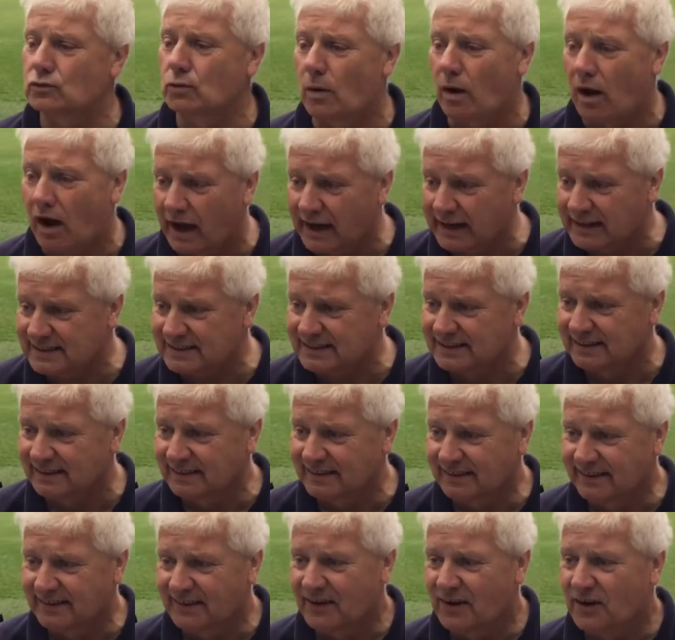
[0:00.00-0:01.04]
twice,
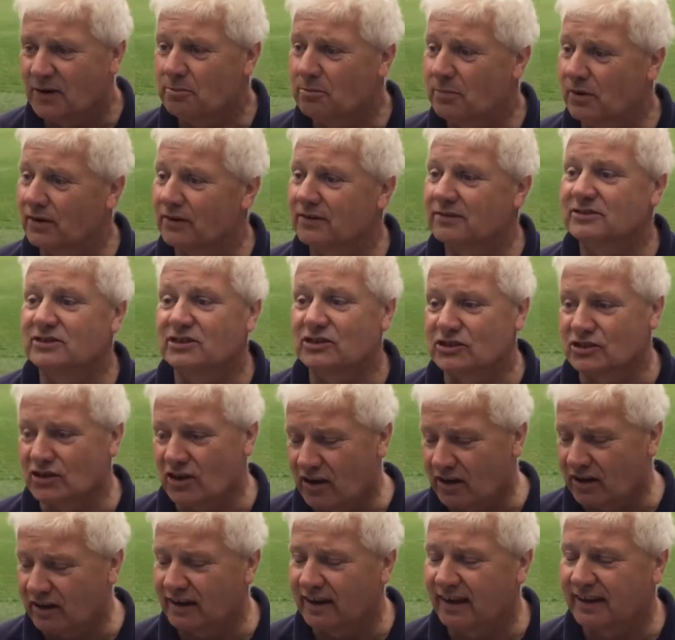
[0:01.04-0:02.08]
but
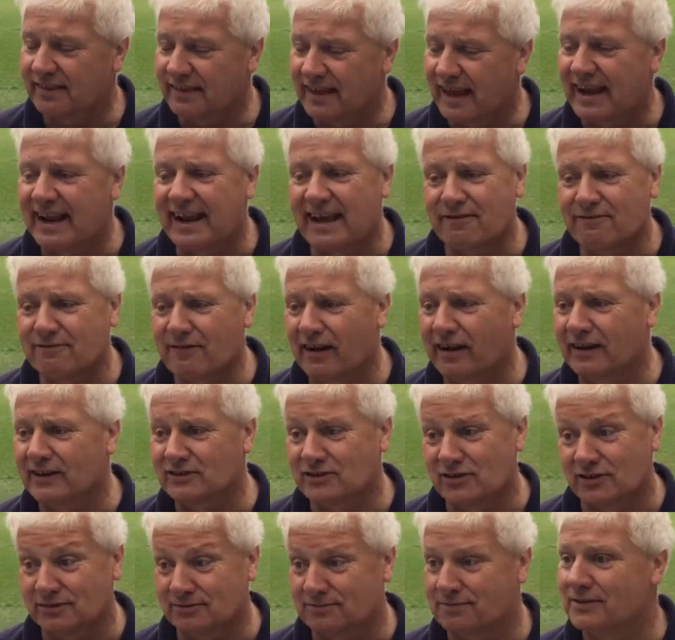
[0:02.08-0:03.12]
certainly the NFL
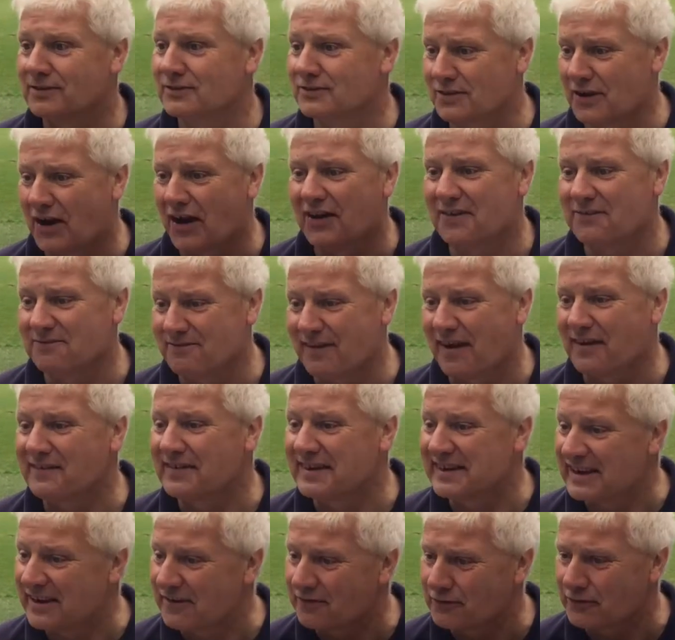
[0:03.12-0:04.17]
is a
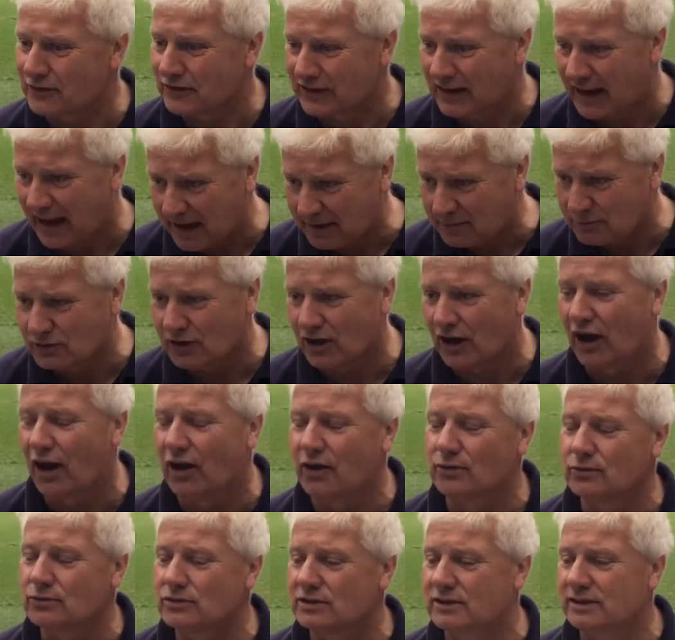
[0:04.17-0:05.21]
very different game to
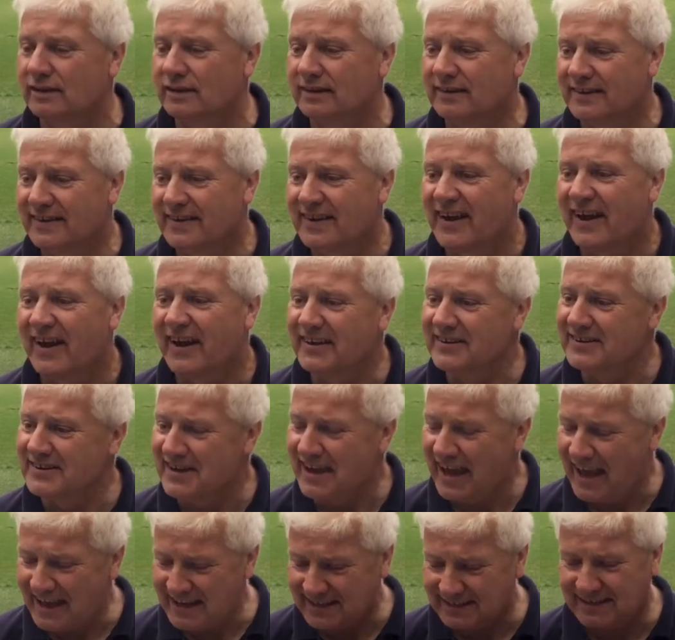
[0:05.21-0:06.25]
host. And
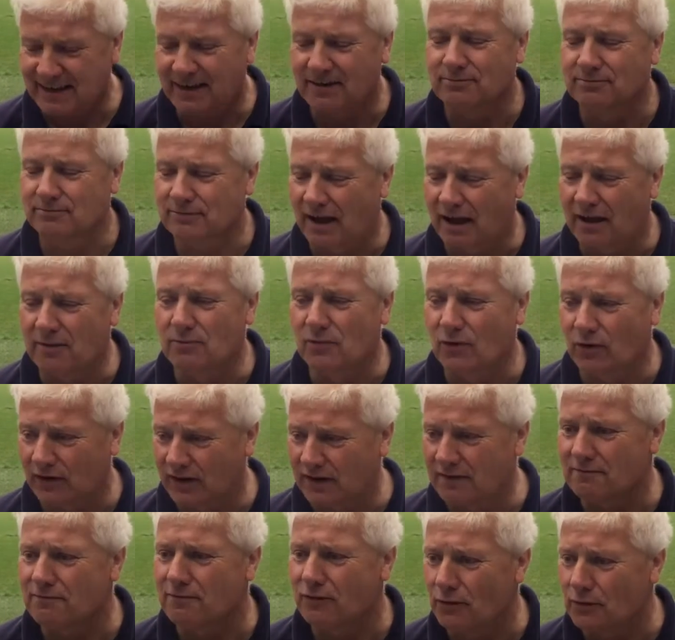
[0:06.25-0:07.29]
yes, I'm
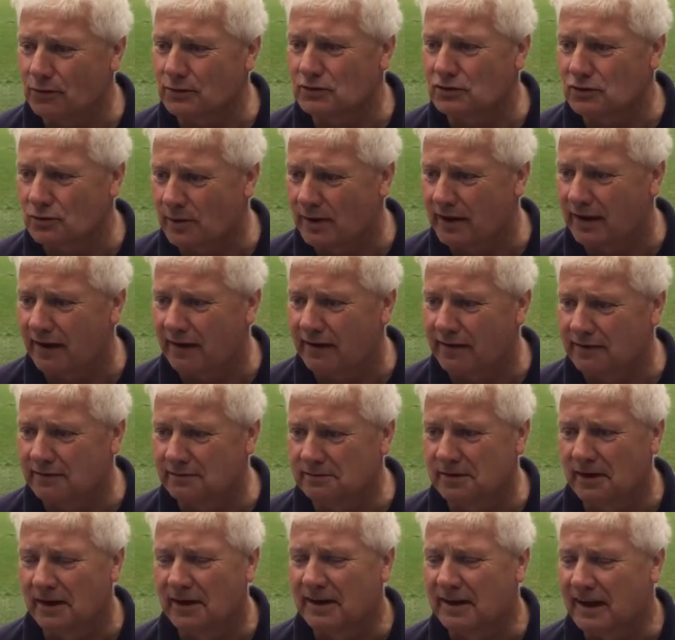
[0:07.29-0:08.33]
looking forward to it,
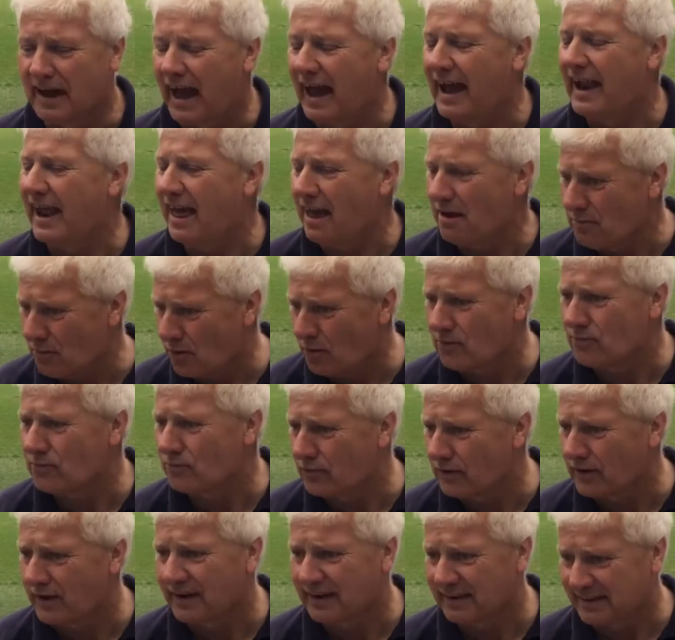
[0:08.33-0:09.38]
and I'm up
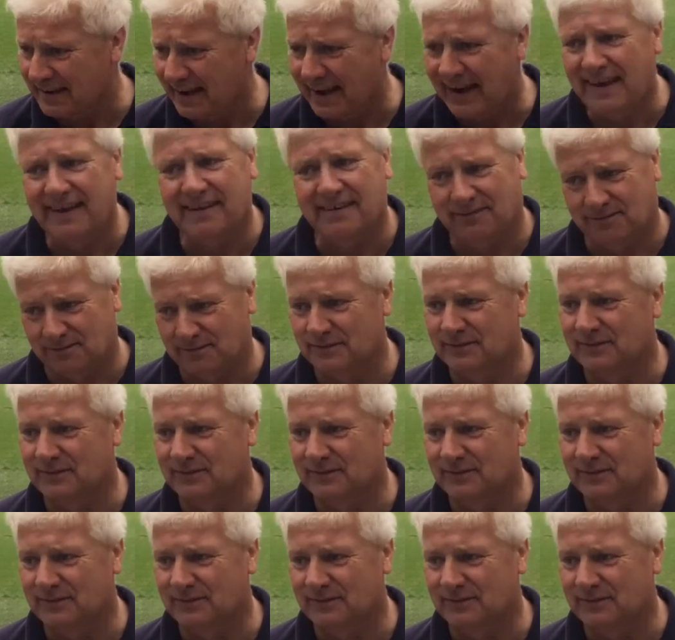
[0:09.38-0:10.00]
for it. Yeah.